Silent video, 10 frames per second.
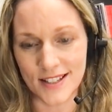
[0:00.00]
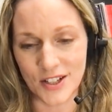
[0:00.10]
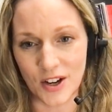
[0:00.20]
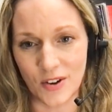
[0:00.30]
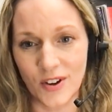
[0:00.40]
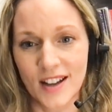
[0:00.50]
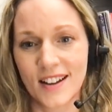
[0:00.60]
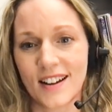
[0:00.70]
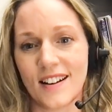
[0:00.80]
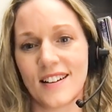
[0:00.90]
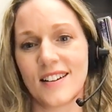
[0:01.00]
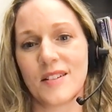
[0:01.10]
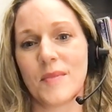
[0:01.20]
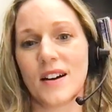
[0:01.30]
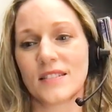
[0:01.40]
you know,
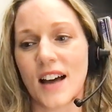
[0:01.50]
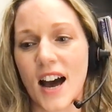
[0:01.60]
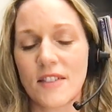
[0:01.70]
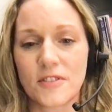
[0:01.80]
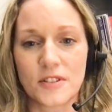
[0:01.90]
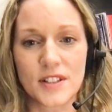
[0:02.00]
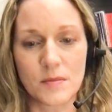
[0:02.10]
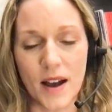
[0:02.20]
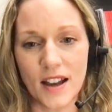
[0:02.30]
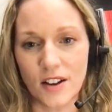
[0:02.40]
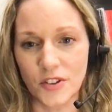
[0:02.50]
a laugh or a smile,